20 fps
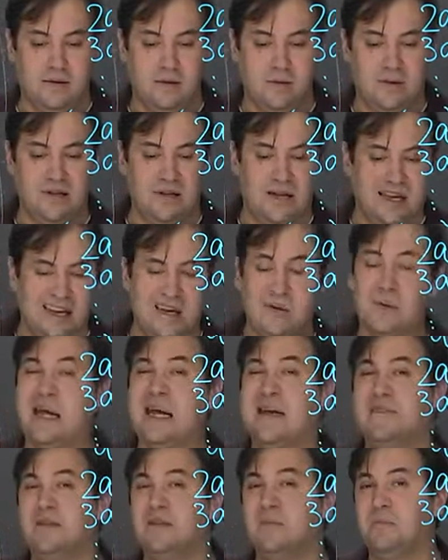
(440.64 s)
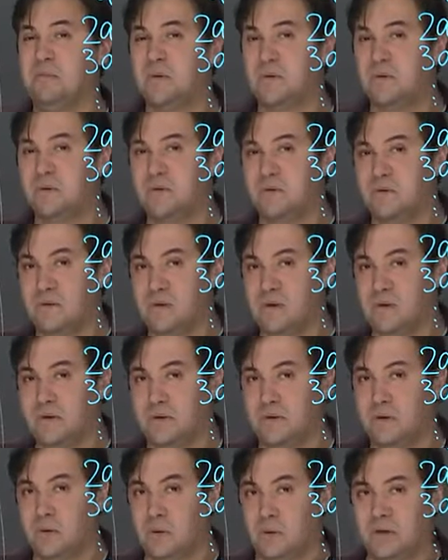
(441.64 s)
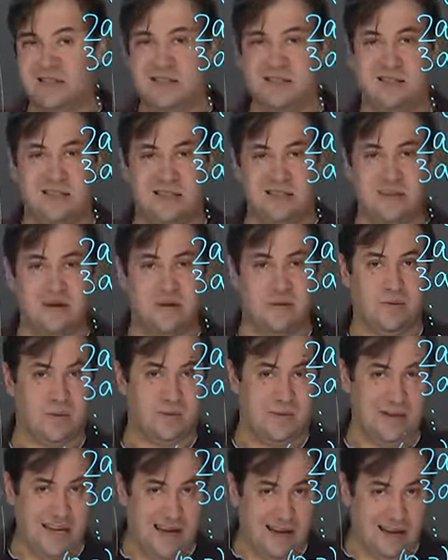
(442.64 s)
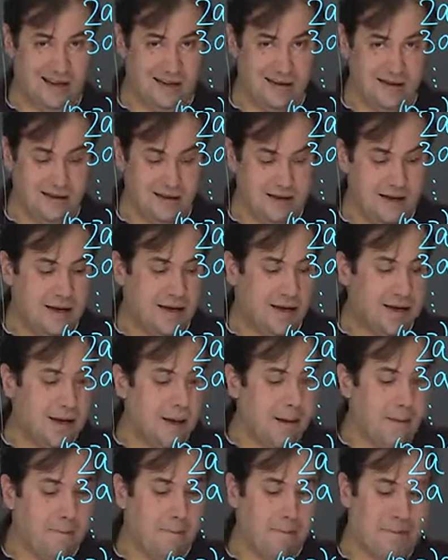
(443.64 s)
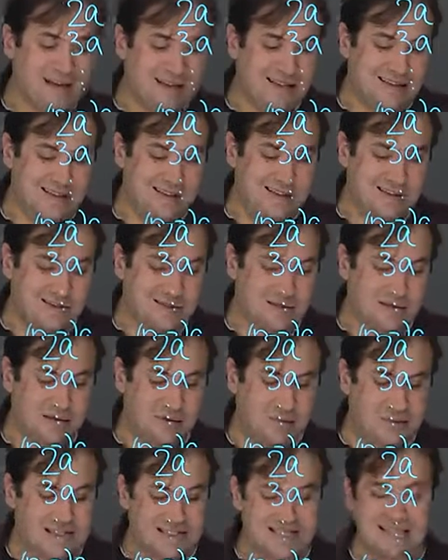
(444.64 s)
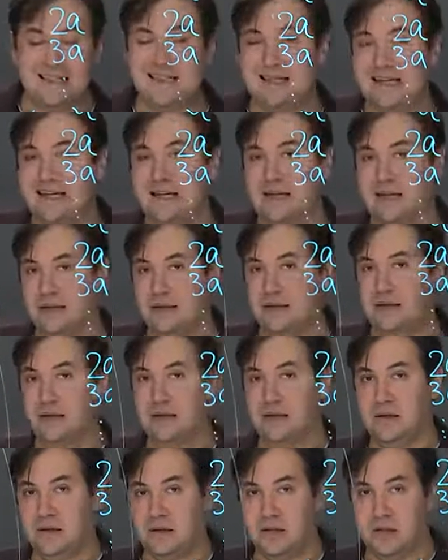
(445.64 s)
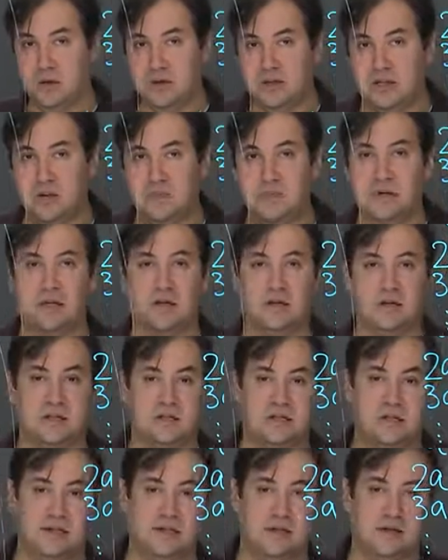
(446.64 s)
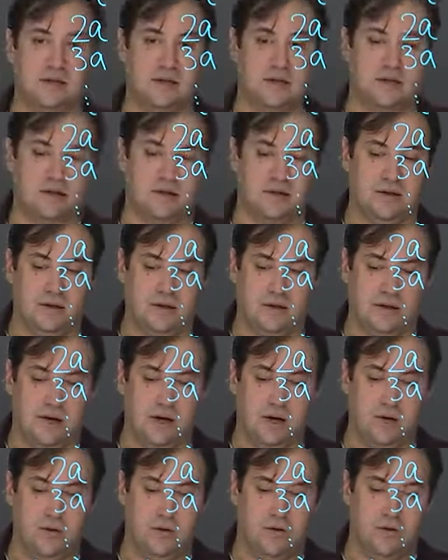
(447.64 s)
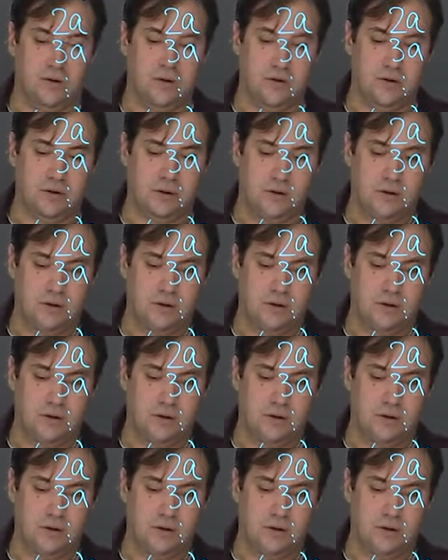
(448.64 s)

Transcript: Well, we haven't proved Wilson's theorem yet, but we still can use it because our